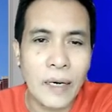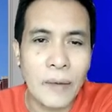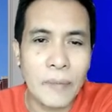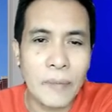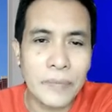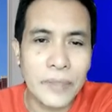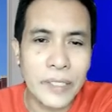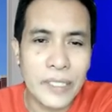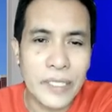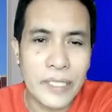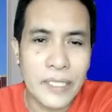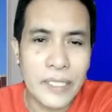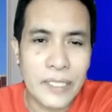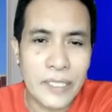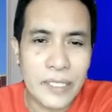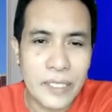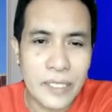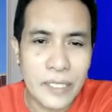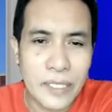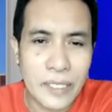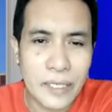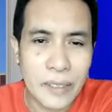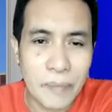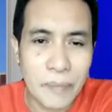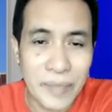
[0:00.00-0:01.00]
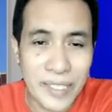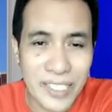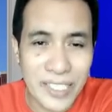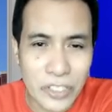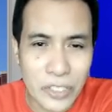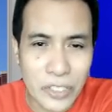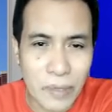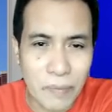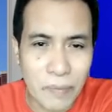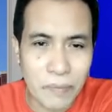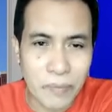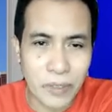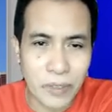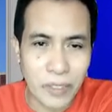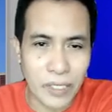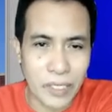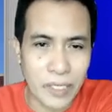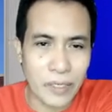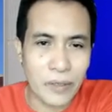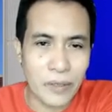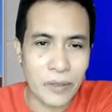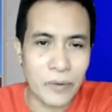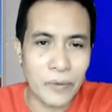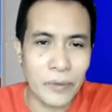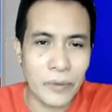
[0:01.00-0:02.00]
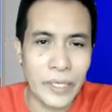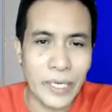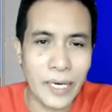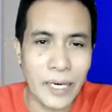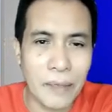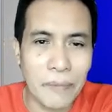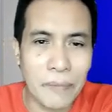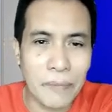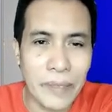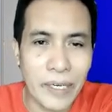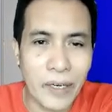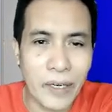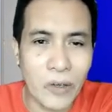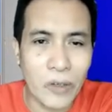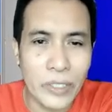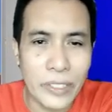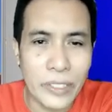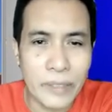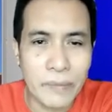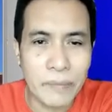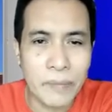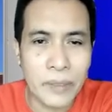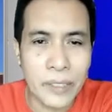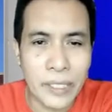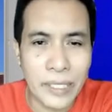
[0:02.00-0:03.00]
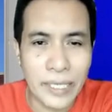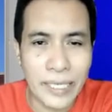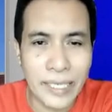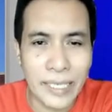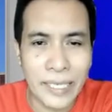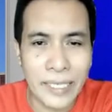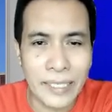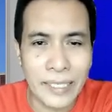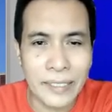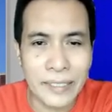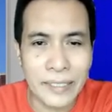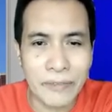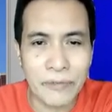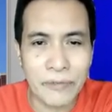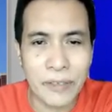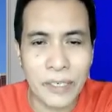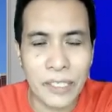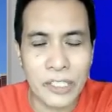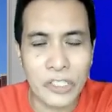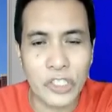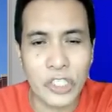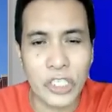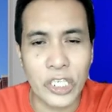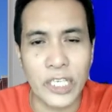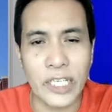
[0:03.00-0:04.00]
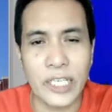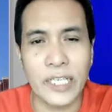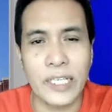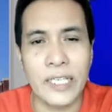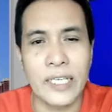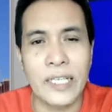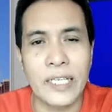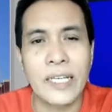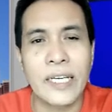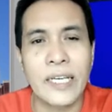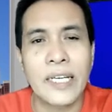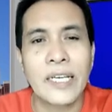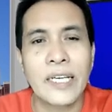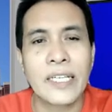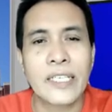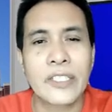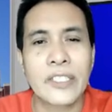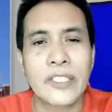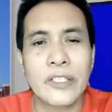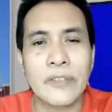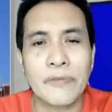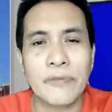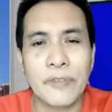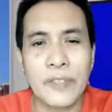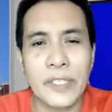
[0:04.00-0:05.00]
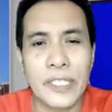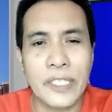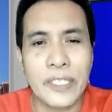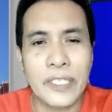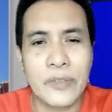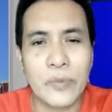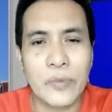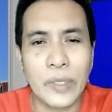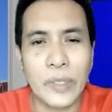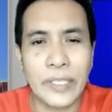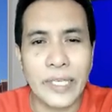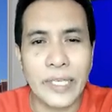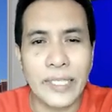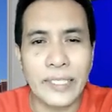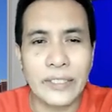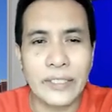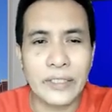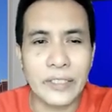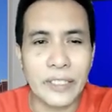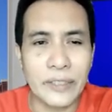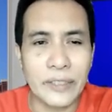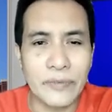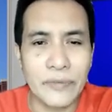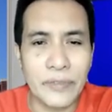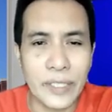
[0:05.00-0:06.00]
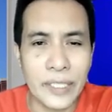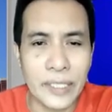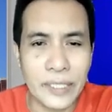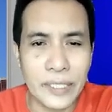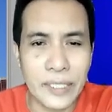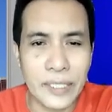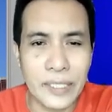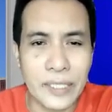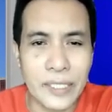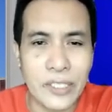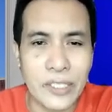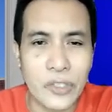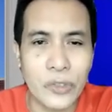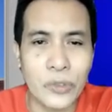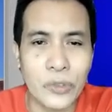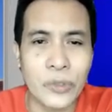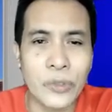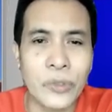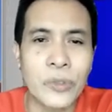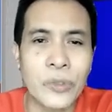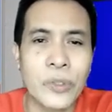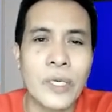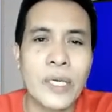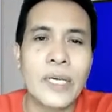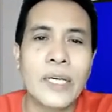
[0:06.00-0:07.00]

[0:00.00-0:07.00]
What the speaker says: This is mixed number. We have a whole number and a fraction. So first, we're going to convert this to